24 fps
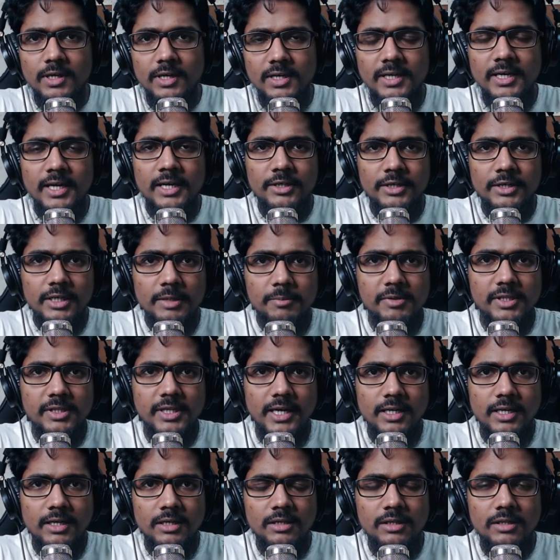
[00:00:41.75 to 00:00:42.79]
he ended up
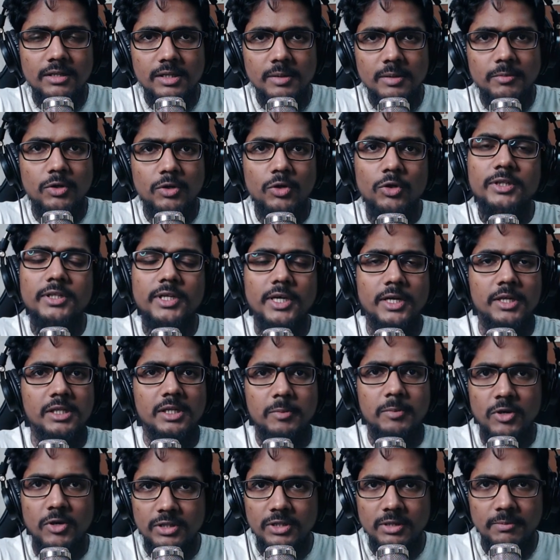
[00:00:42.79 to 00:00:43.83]
saying some good things
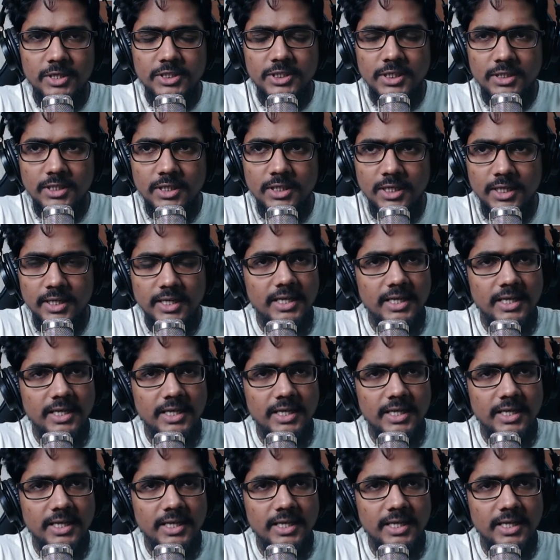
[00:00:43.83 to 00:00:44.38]
about the budget.